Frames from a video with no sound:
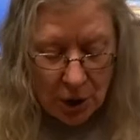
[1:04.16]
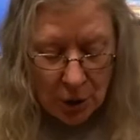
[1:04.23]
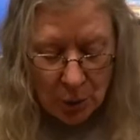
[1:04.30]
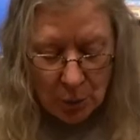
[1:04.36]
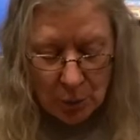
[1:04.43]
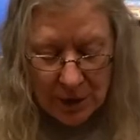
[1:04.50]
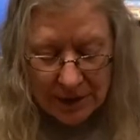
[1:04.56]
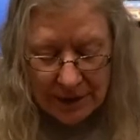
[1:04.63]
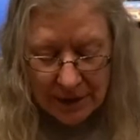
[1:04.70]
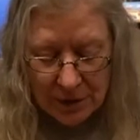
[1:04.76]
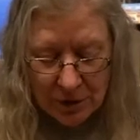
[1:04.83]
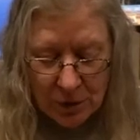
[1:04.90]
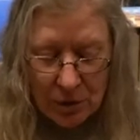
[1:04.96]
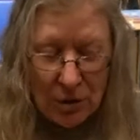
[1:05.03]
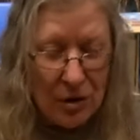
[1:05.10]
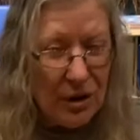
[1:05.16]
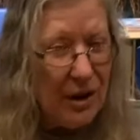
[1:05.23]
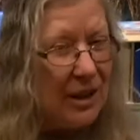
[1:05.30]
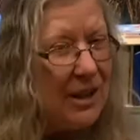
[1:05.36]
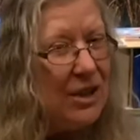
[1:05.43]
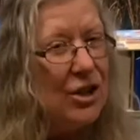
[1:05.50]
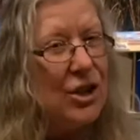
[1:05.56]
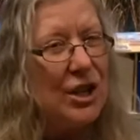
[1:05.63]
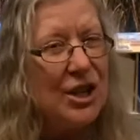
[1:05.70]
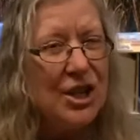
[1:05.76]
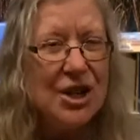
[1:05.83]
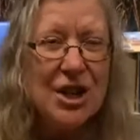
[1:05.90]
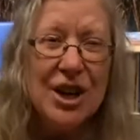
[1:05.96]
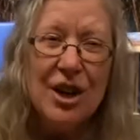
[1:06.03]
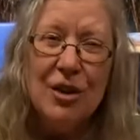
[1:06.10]
with an
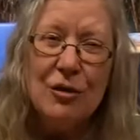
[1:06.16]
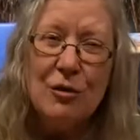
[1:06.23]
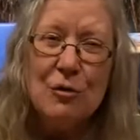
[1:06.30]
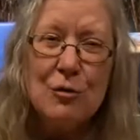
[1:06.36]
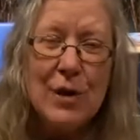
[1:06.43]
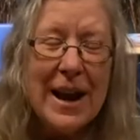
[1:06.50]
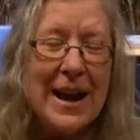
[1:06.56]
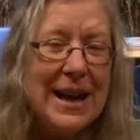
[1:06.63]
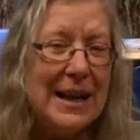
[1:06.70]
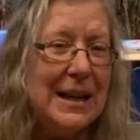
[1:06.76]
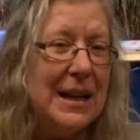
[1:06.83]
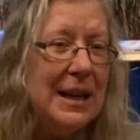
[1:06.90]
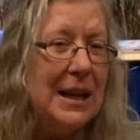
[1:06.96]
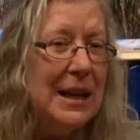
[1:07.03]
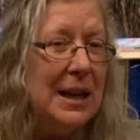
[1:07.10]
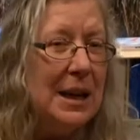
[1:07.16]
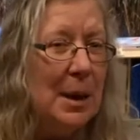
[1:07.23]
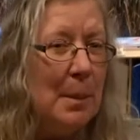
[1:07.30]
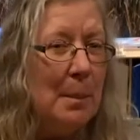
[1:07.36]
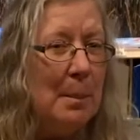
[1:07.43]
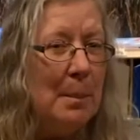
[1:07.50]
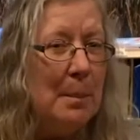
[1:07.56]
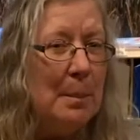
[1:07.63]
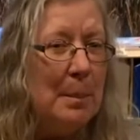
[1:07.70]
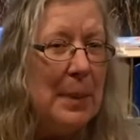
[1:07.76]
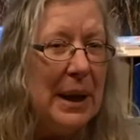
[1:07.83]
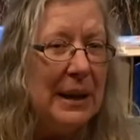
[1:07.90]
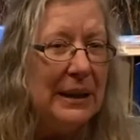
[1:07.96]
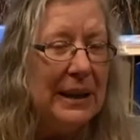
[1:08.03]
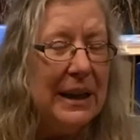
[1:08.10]
orangish red
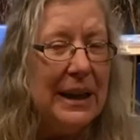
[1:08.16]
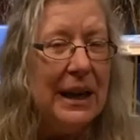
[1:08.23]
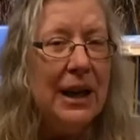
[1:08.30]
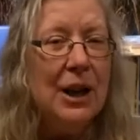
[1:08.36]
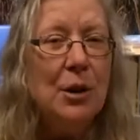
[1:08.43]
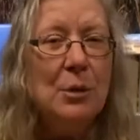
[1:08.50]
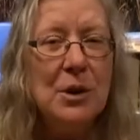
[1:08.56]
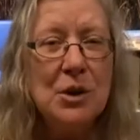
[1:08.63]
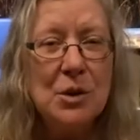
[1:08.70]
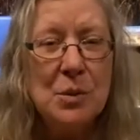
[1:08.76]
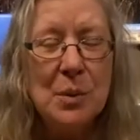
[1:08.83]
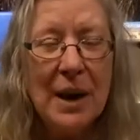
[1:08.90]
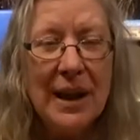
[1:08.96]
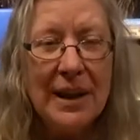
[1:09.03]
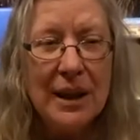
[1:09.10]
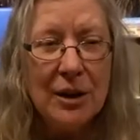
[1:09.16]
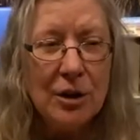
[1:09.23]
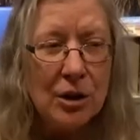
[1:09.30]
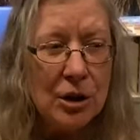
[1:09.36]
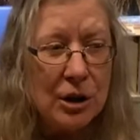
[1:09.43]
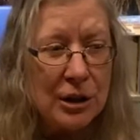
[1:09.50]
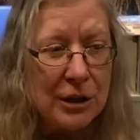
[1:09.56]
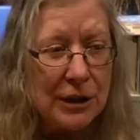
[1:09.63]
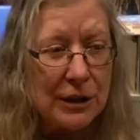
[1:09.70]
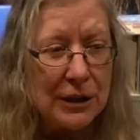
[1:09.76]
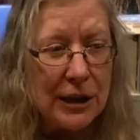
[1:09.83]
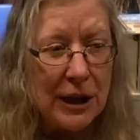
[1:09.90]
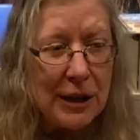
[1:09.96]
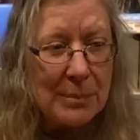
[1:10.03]
belly, which is why they're called